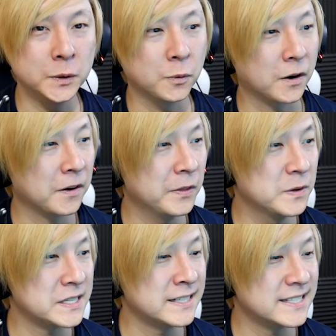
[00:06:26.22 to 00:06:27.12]
we work on
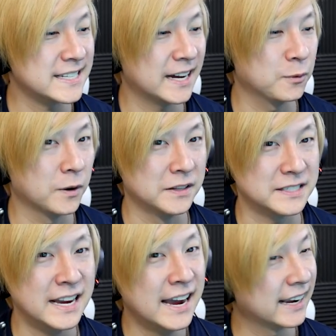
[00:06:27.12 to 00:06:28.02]
those inside
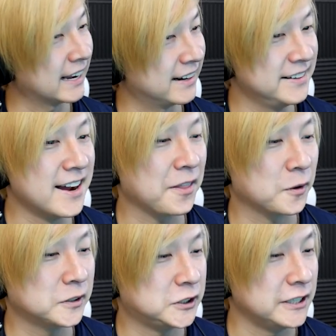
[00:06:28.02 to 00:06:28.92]
ones. Got
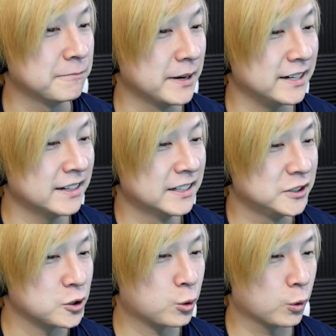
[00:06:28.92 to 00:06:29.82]
another achievement.
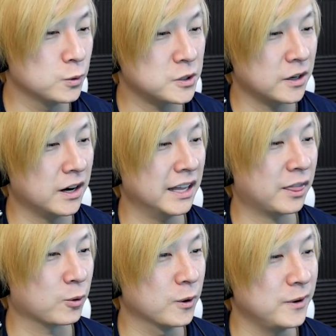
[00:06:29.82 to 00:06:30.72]
Just cruising on
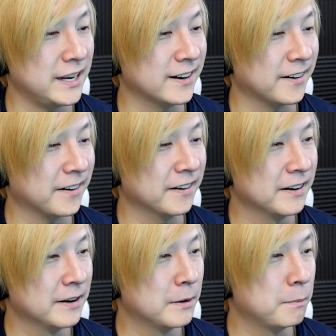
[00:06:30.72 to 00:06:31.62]
through here,
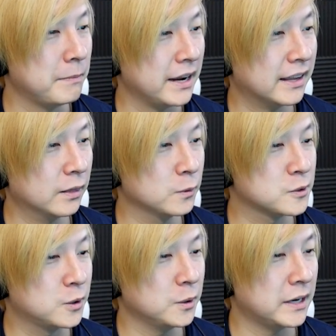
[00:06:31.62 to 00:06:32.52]
making
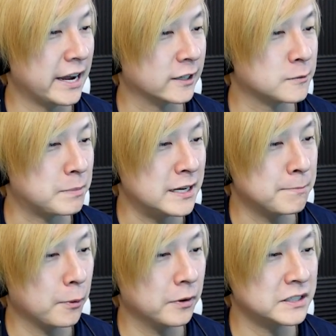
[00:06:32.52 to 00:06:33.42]
those good XP
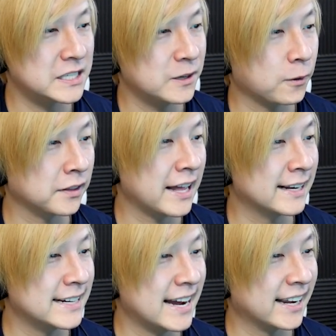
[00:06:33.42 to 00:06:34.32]
points here on
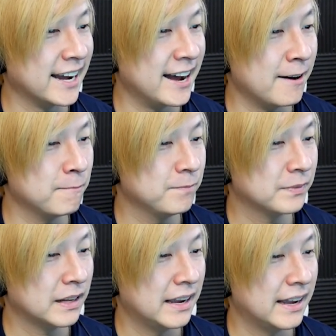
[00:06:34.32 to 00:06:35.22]
lag.com,
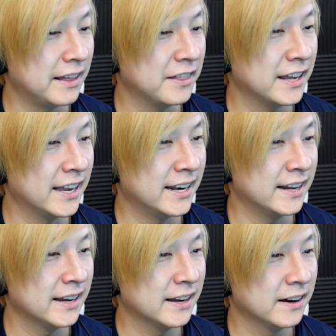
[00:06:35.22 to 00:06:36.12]
and
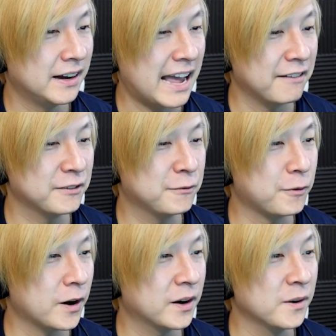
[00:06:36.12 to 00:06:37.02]
then having
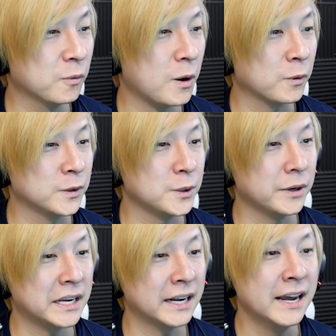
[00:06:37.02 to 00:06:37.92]
fun while we're
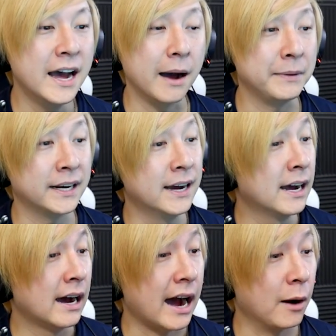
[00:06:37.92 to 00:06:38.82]
doing it. I mean,
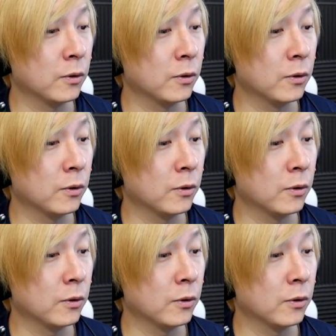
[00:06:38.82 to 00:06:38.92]
I